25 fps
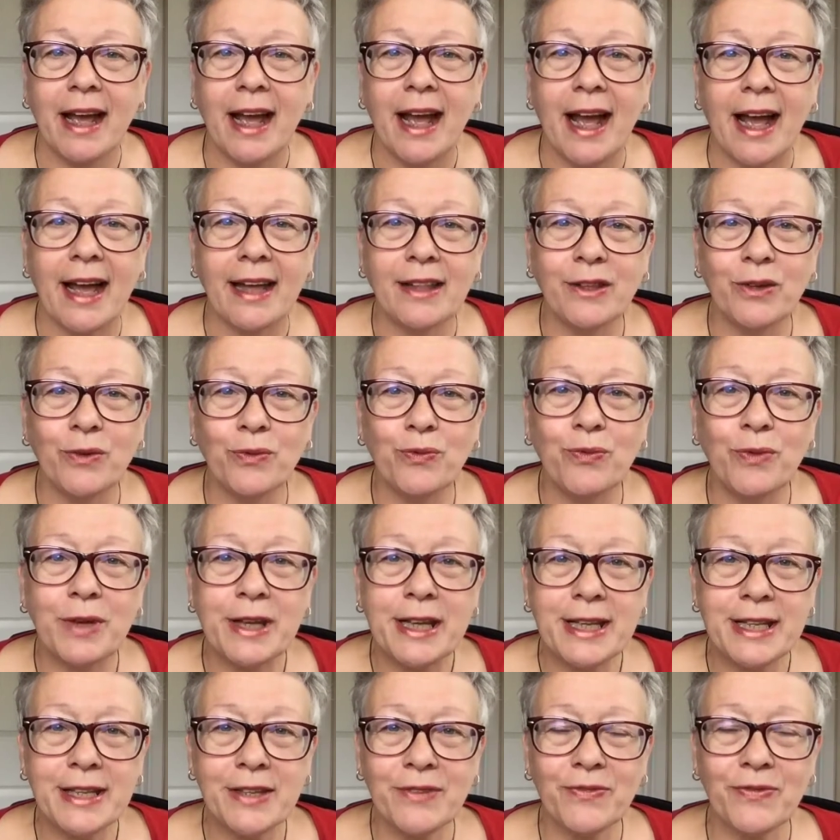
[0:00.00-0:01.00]
And the
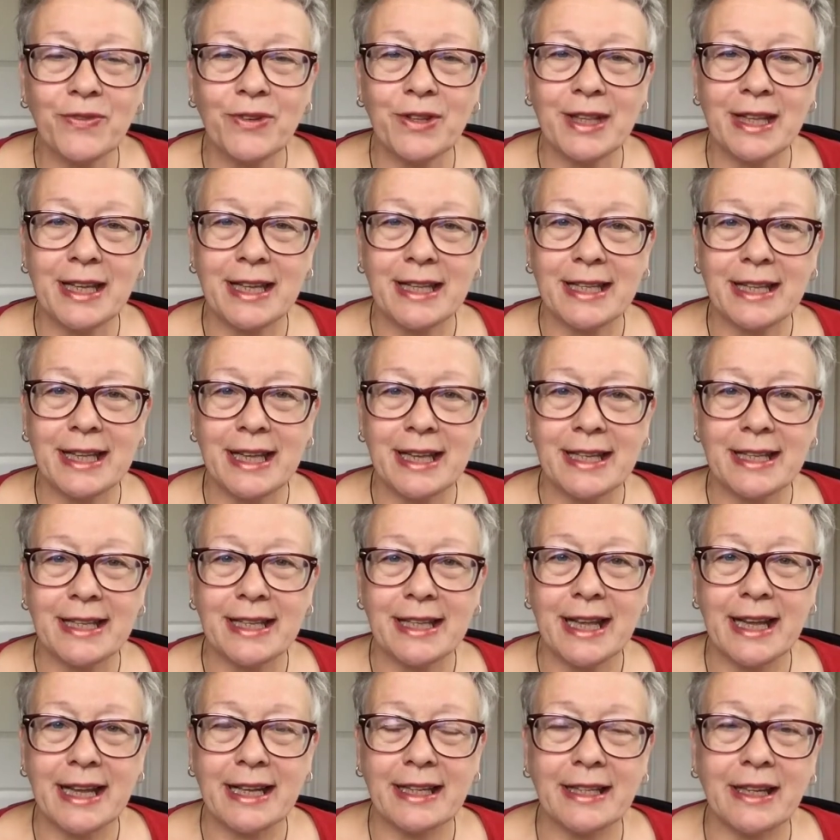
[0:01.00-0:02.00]
reason for this is
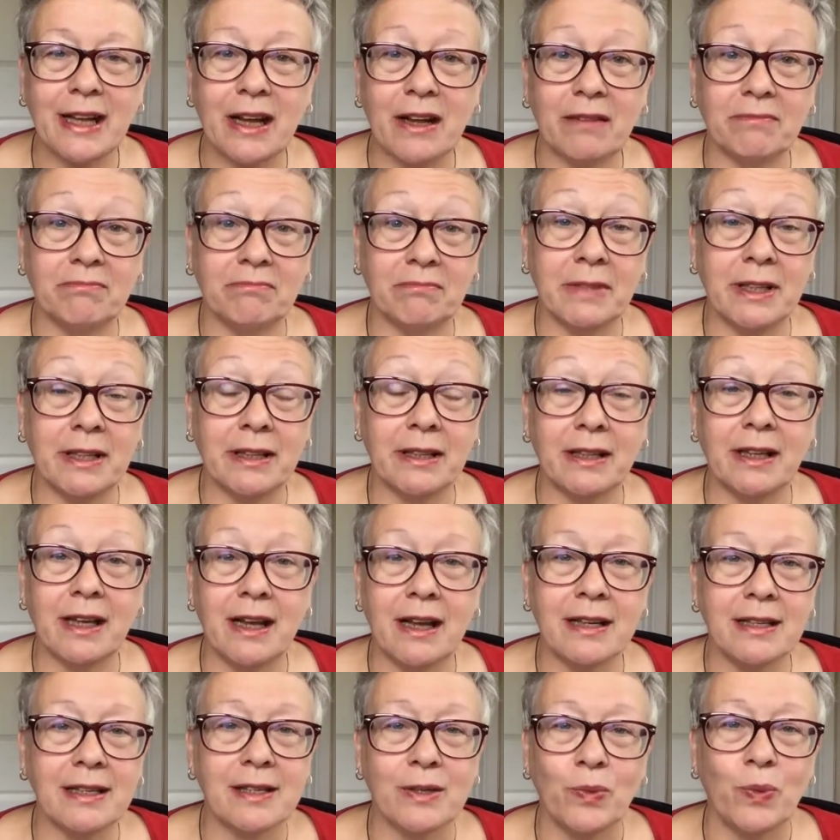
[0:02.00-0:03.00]
that in the
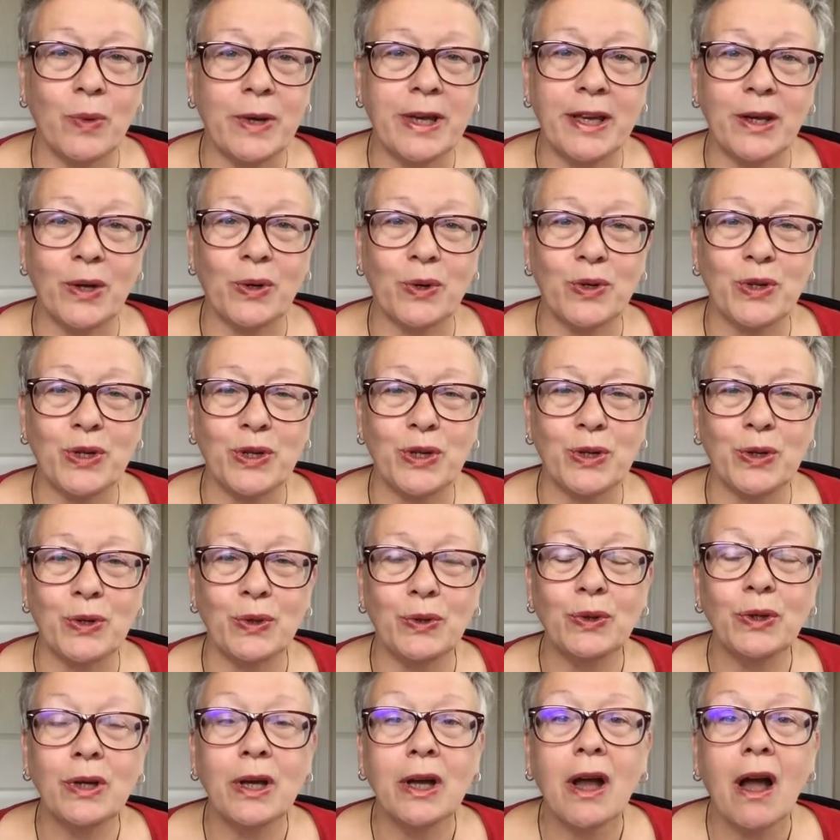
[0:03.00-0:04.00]
last week or
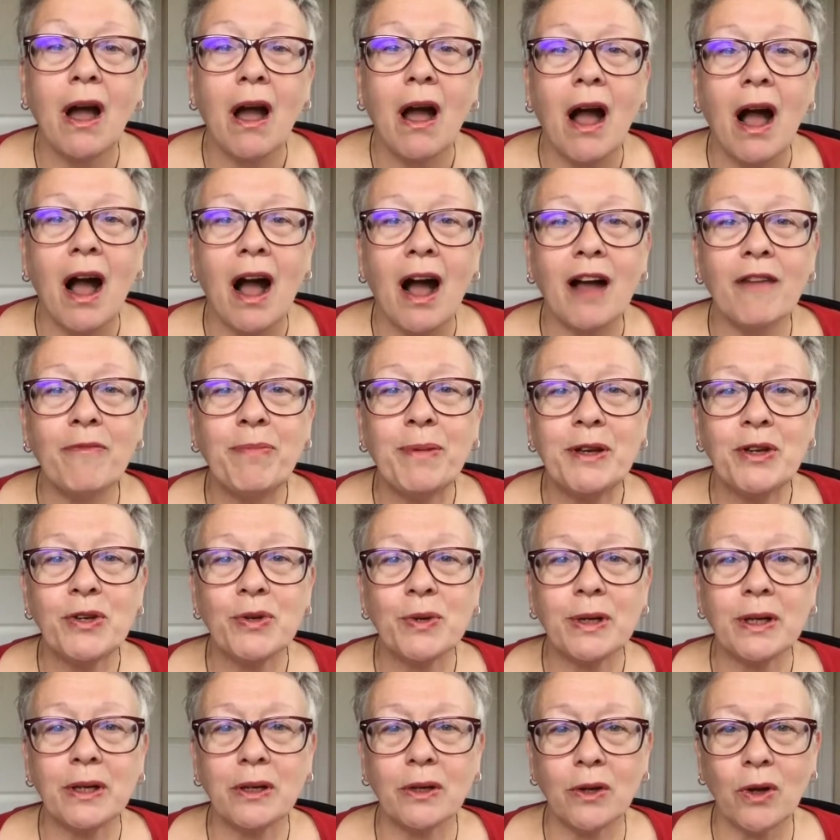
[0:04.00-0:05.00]
two, I've been
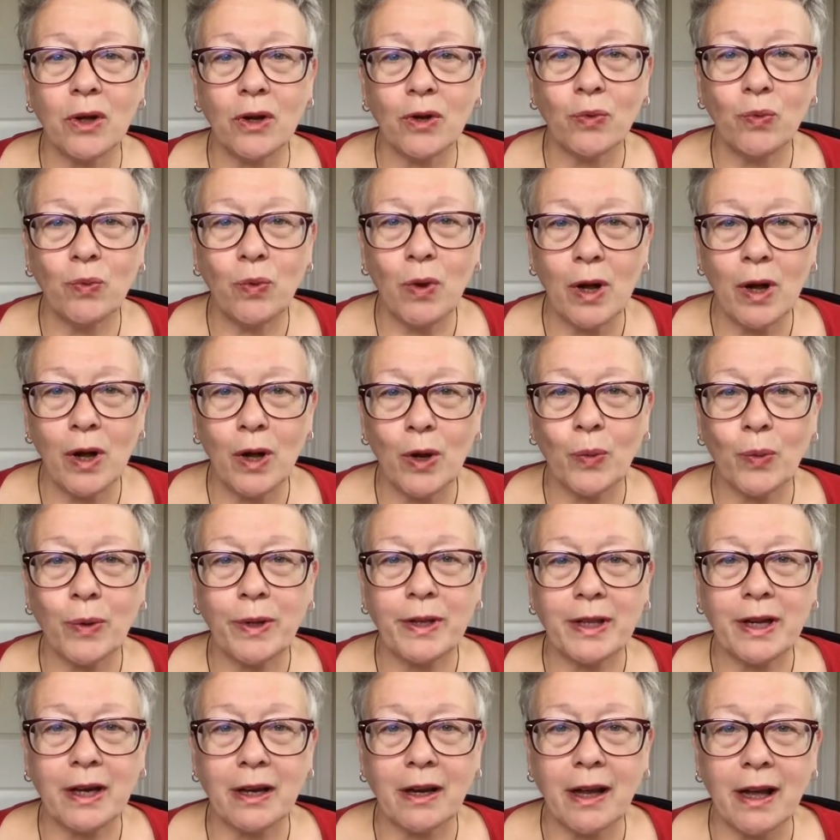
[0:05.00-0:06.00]
doing a lot of work
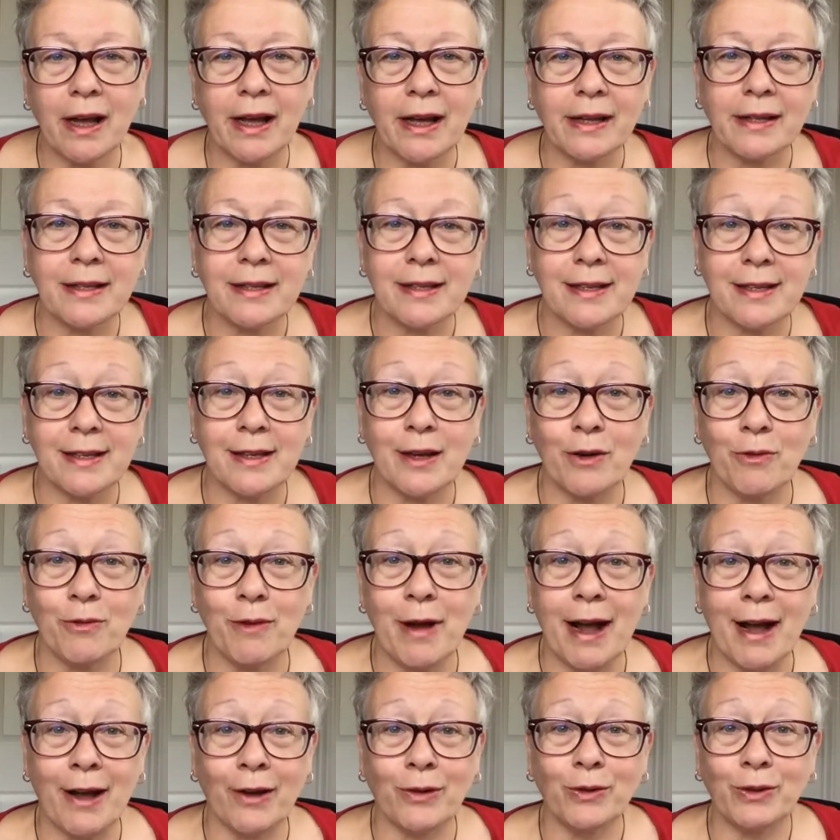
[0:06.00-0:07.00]
with clients
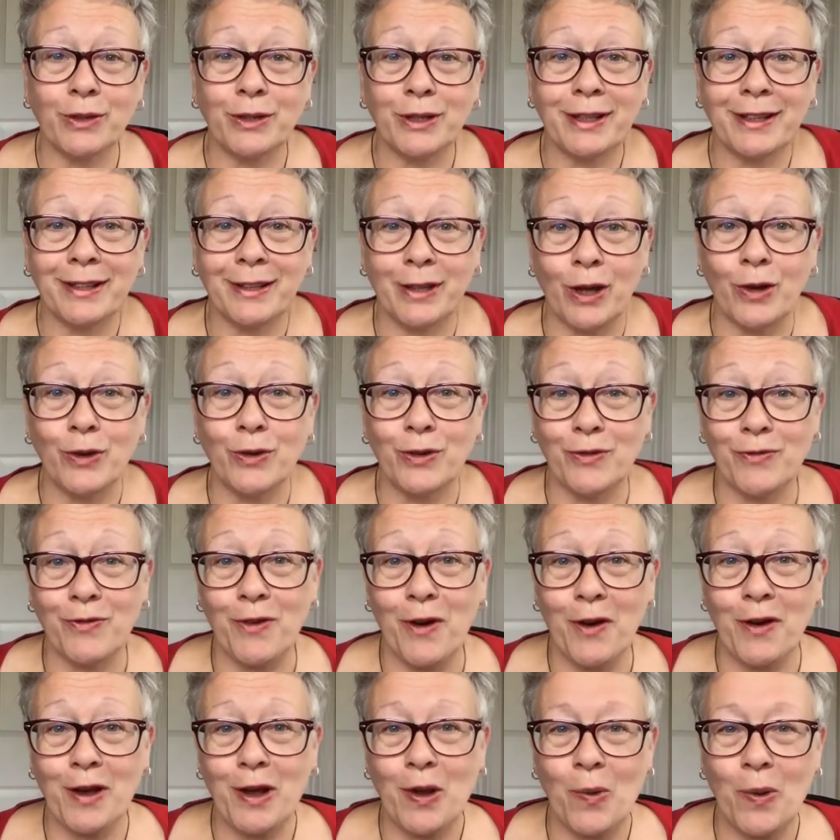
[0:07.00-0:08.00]
around those
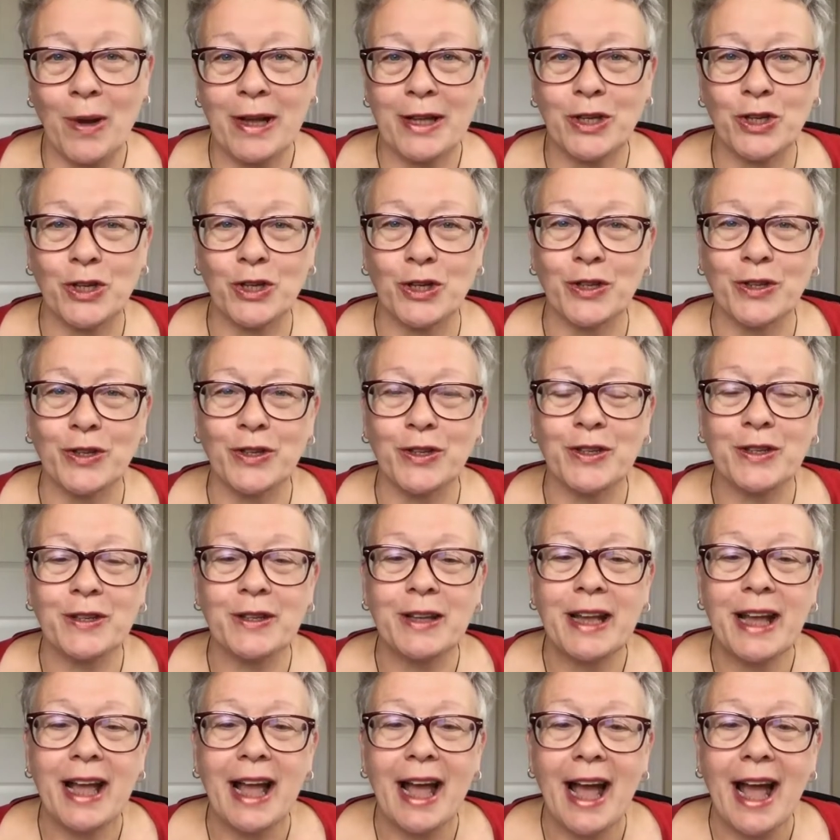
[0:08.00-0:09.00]
very questions.
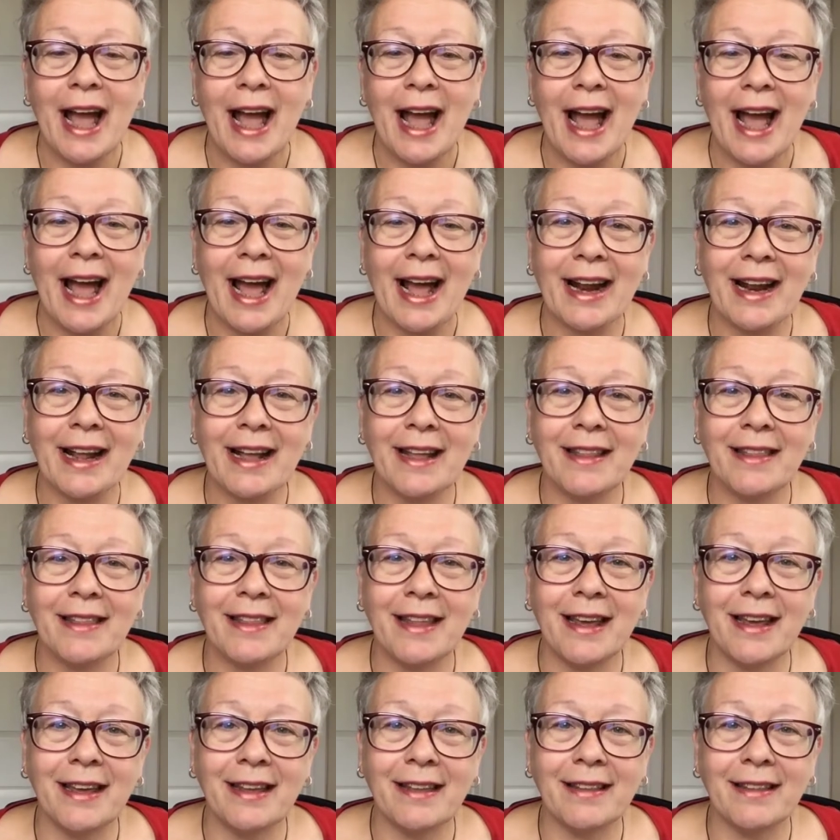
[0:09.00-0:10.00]
And I
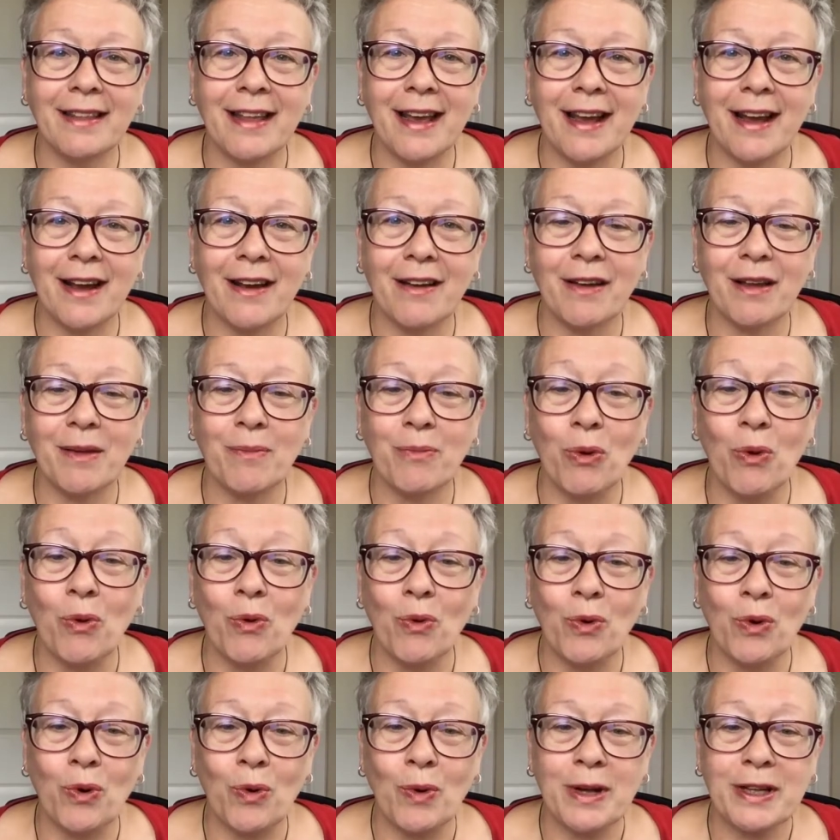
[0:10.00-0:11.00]
think they're
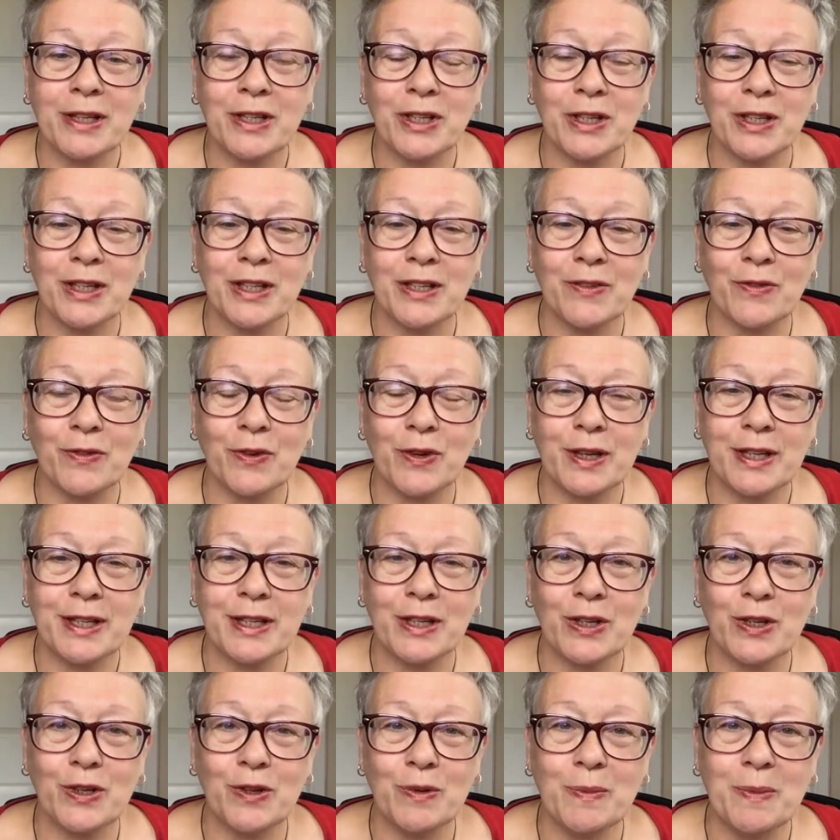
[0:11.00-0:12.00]
important questions for
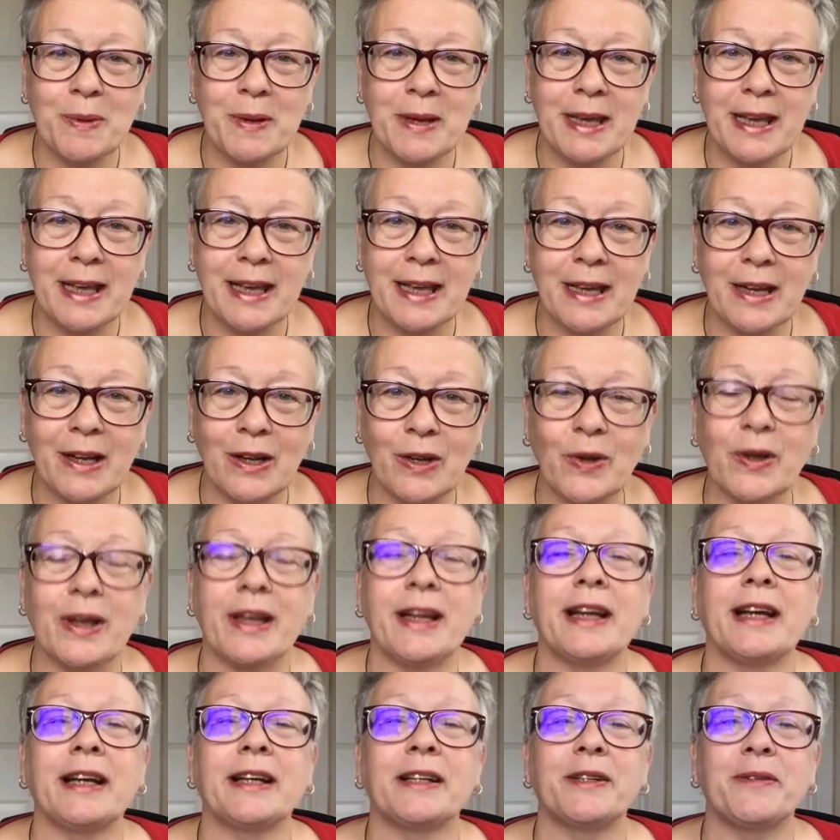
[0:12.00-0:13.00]
us to be
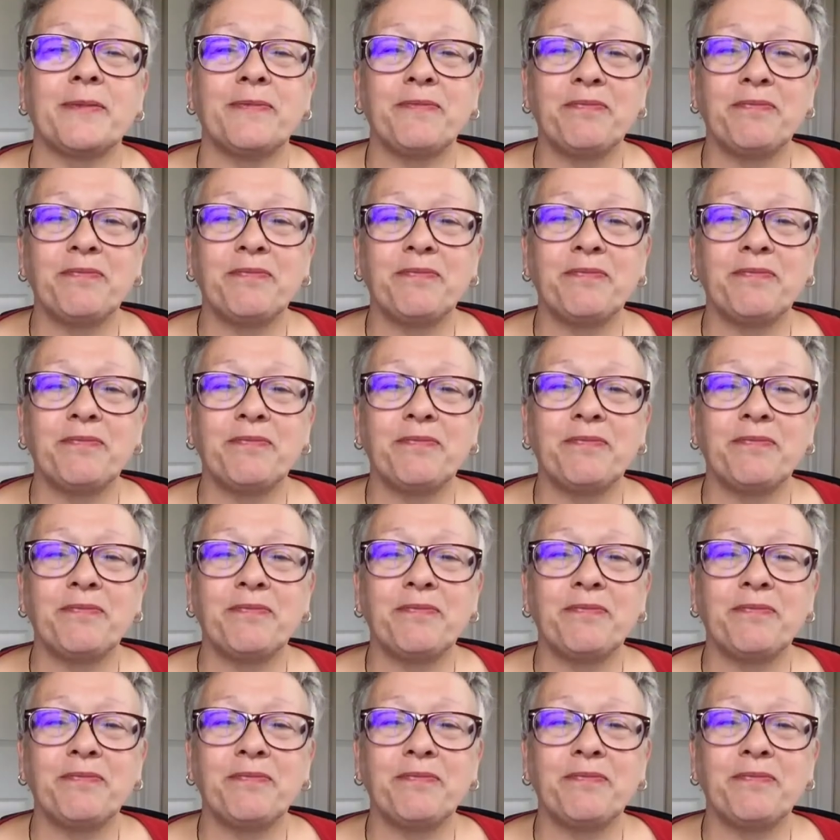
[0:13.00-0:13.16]
looking at.